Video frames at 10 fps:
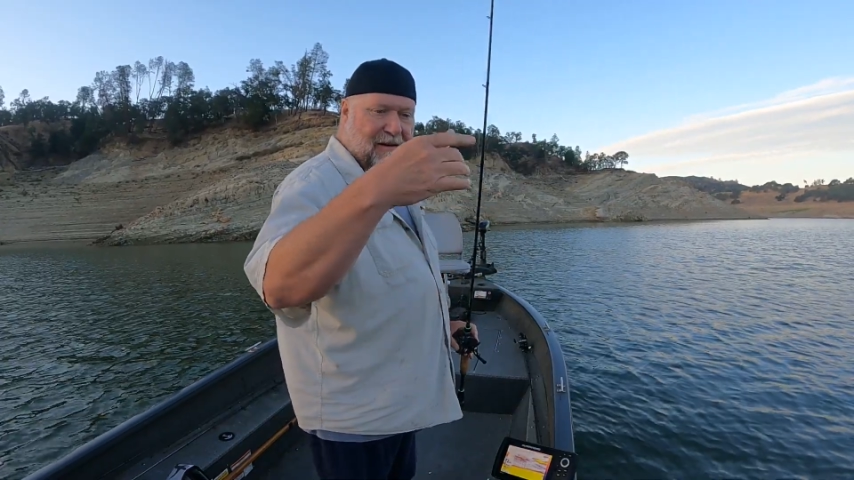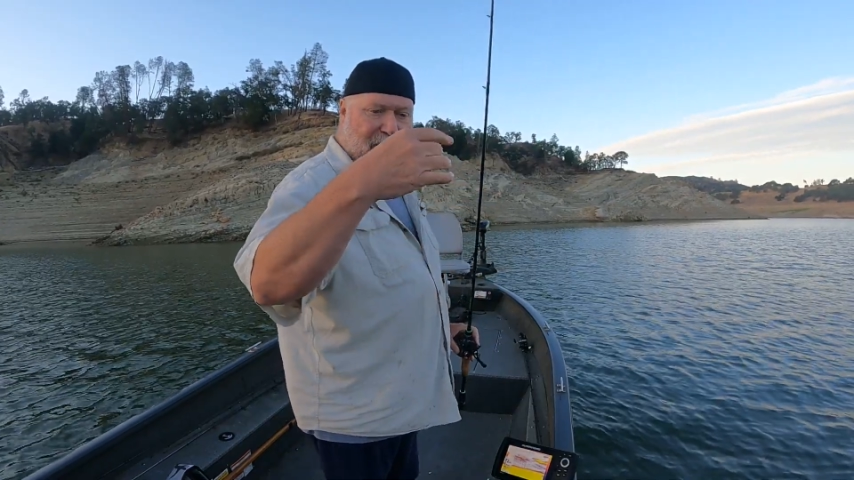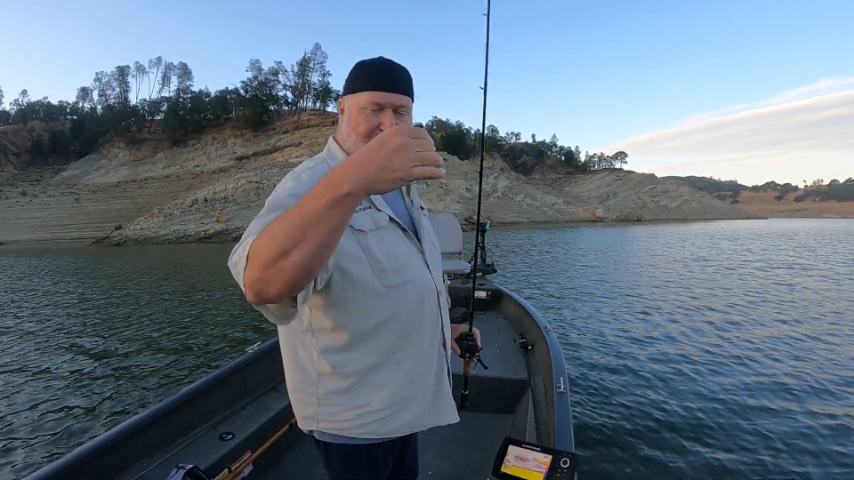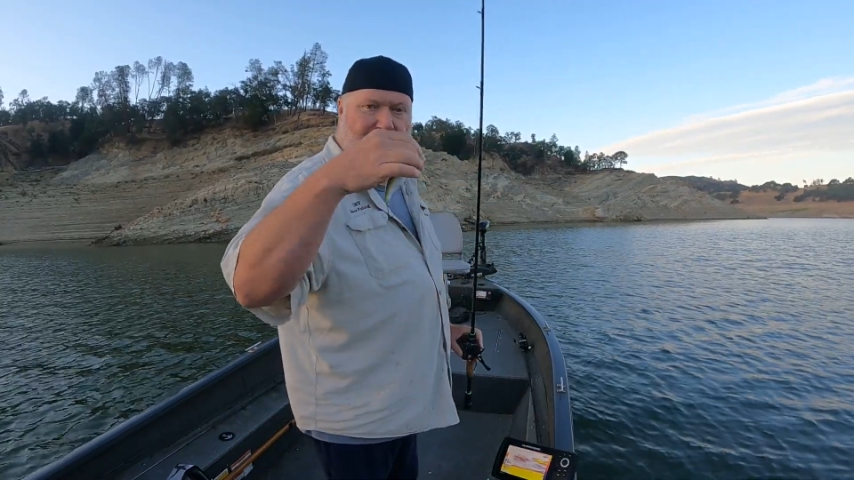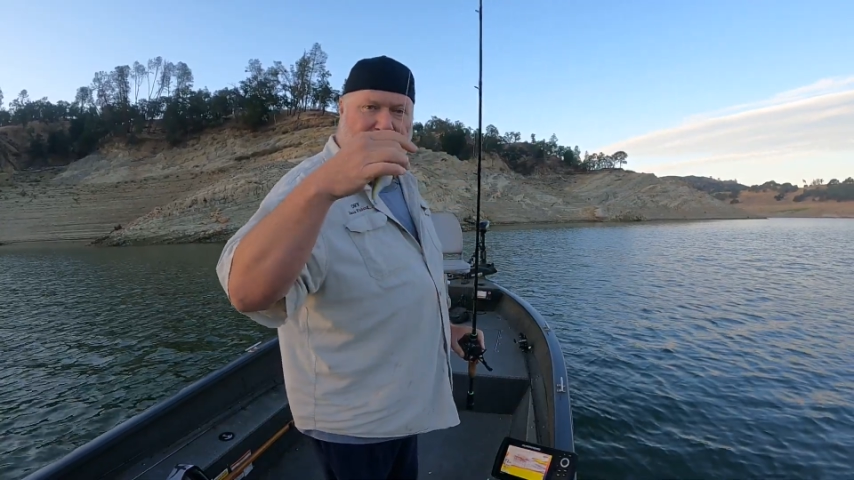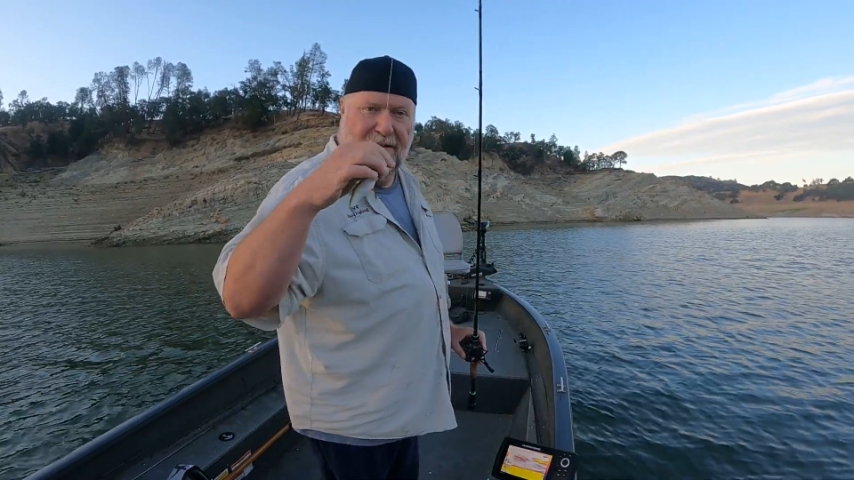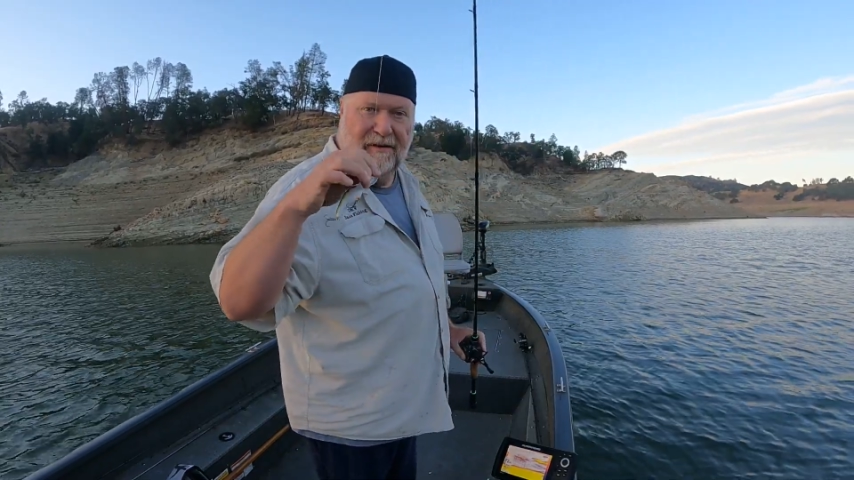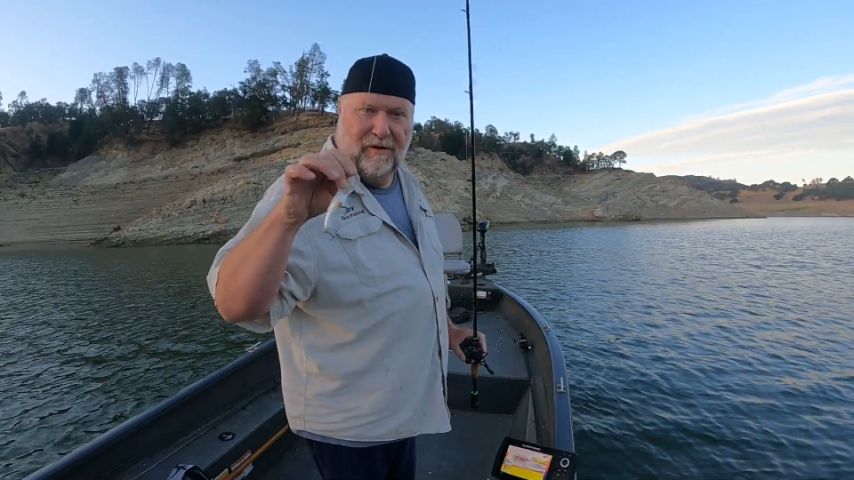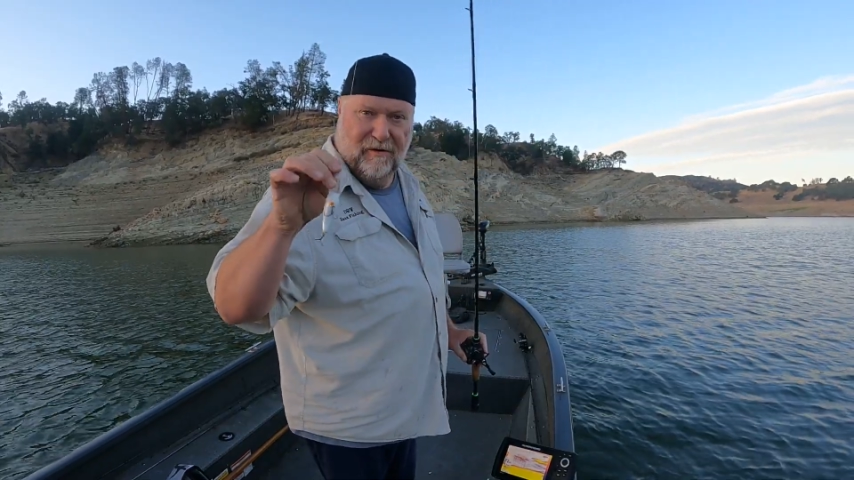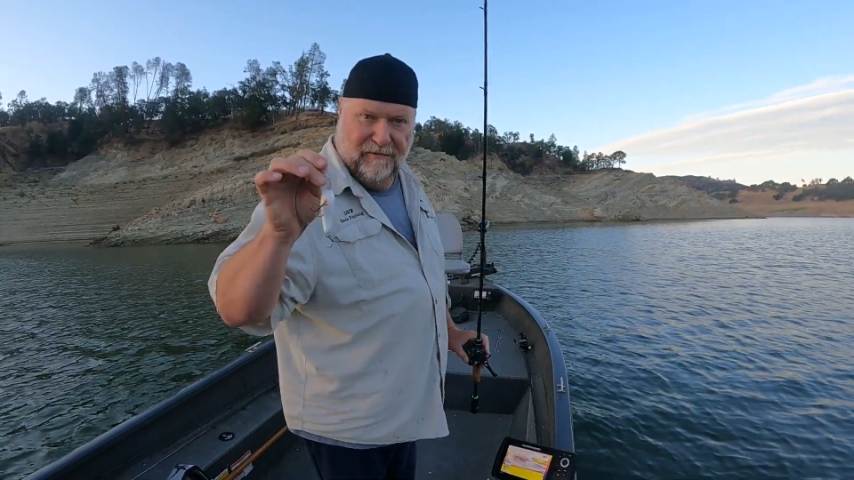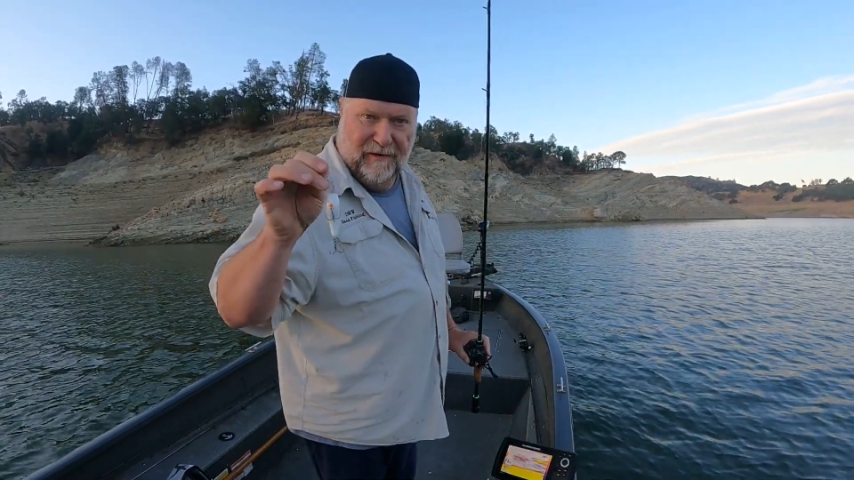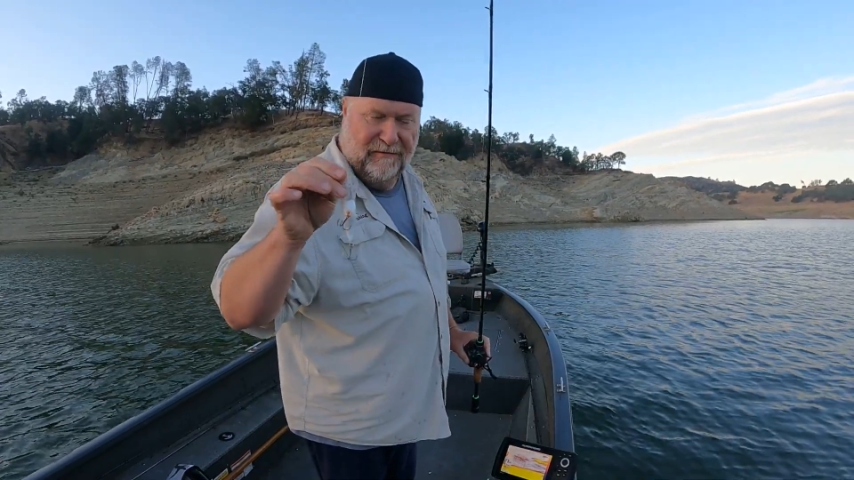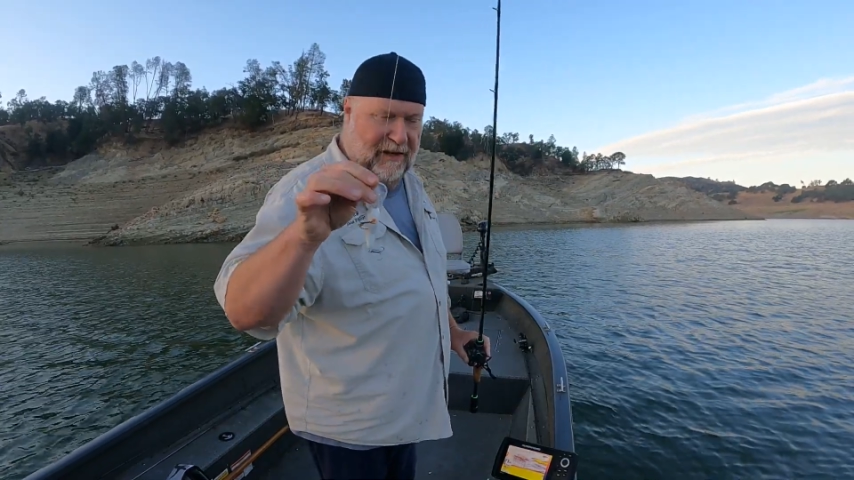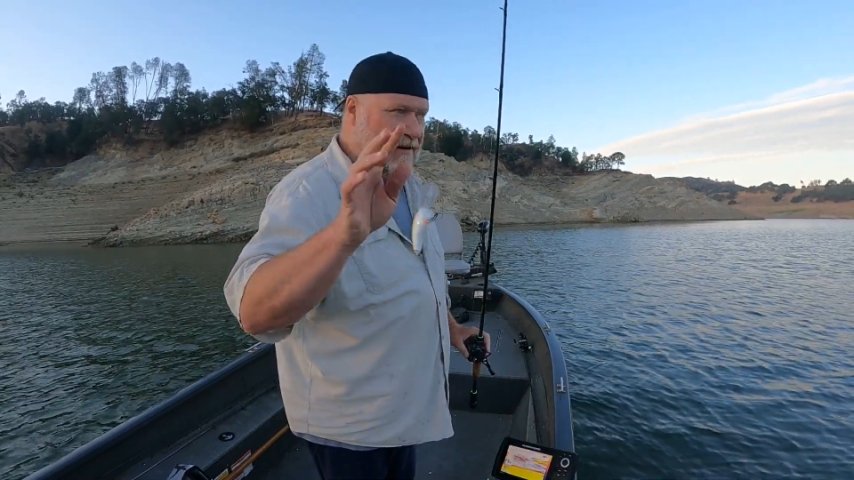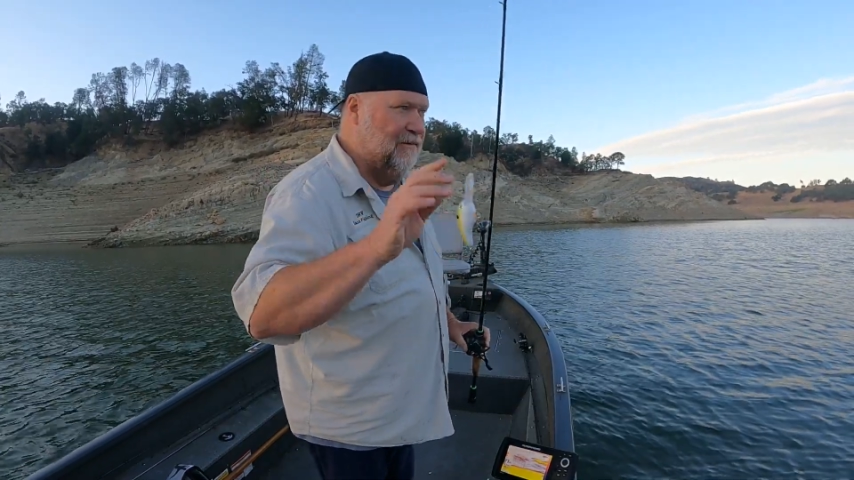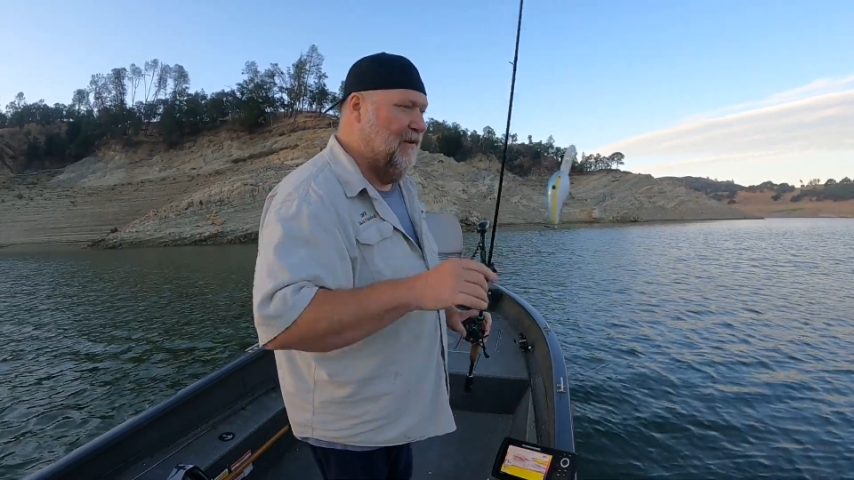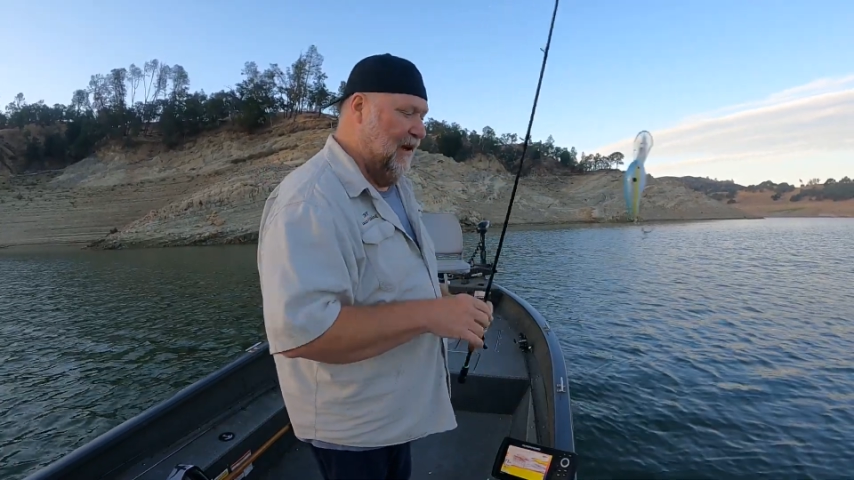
crankbait here that goes 15